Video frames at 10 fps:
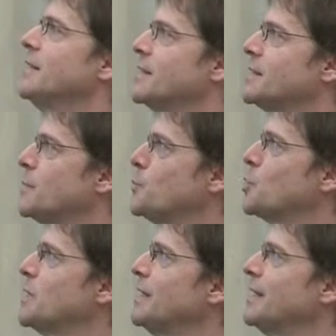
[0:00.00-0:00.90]
the
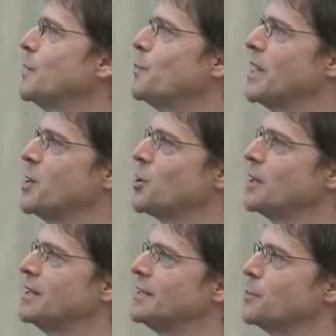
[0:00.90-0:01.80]
assumption that the
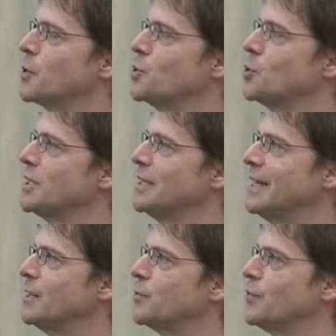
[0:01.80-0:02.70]
patient is approaching the
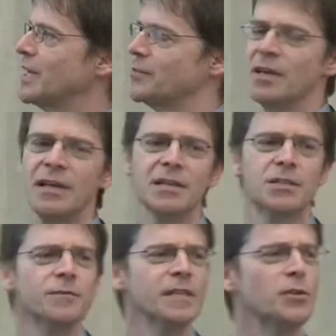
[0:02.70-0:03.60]
end of life.
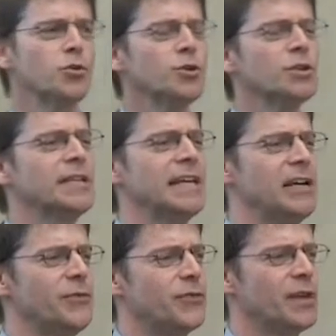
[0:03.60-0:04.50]
So we do not
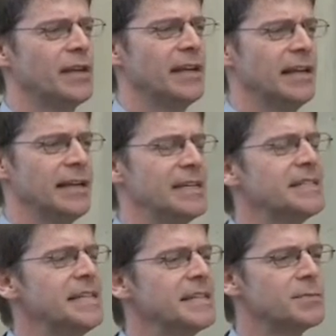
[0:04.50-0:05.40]
have uh, a
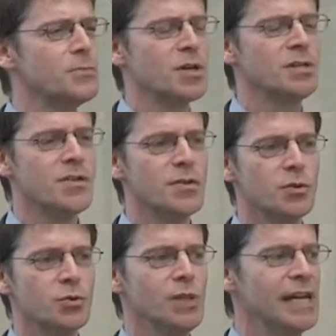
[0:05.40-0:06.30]
six-month
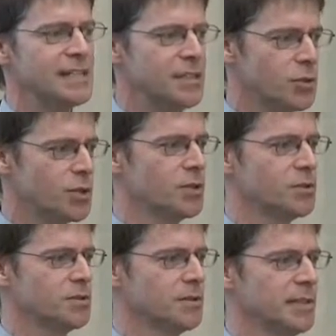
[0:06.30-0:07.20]
rule as in
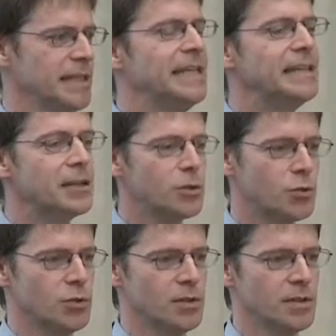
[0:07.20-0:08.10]
Oregon in the
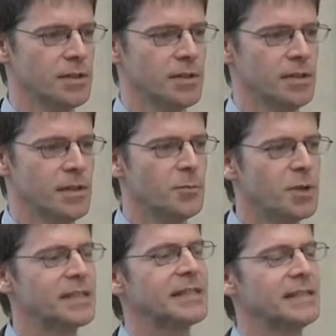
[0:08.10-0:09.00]
law,
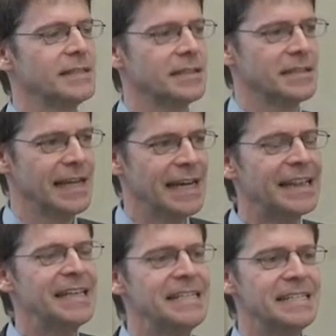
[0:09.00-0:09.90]
but at
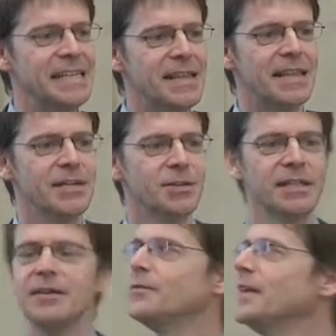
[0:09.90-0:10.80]
least in
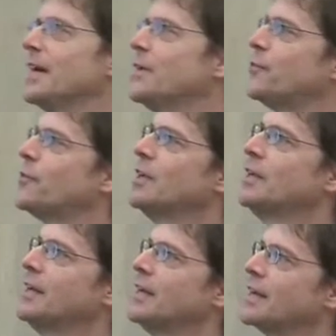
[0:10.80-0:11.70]
theory we have
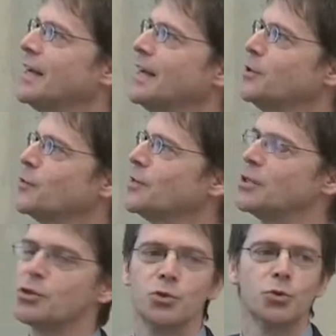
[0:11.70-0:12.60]
a kind of
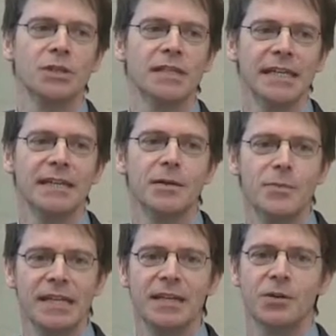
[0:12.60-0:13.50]
that rule in the
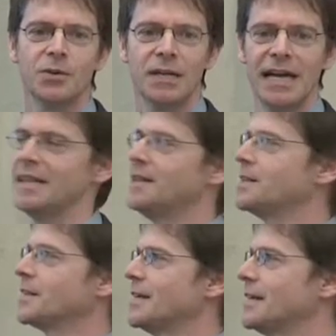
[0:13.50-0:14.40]
medical
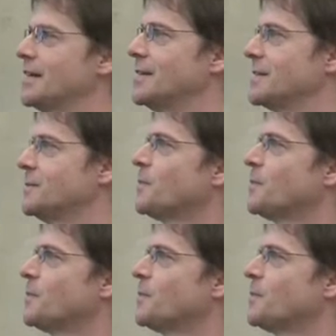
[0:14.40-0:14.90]
ethical guidelines.